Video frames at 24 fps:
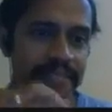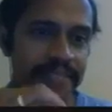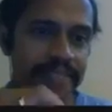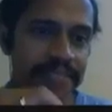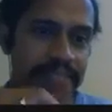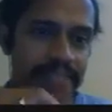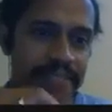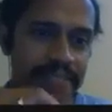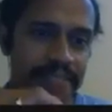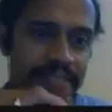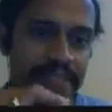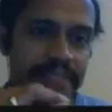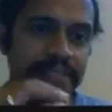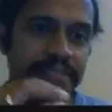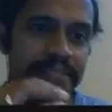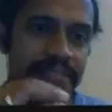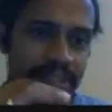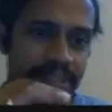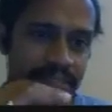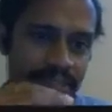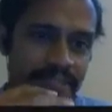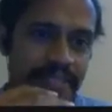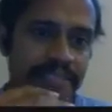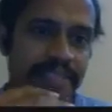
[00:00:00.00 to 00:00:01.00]
to the
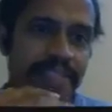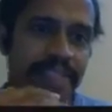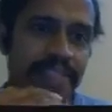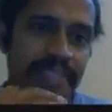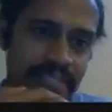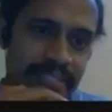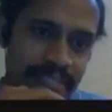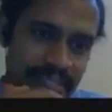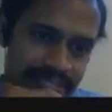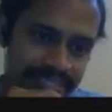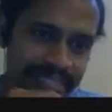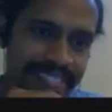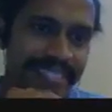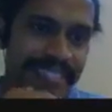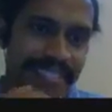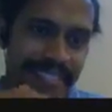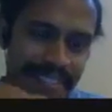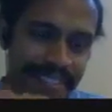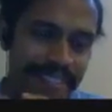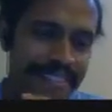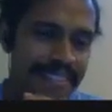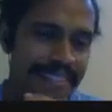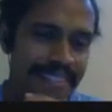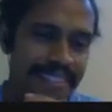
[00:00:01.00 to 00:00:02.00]
situation. So if
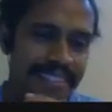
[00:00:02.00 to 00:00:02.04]
it is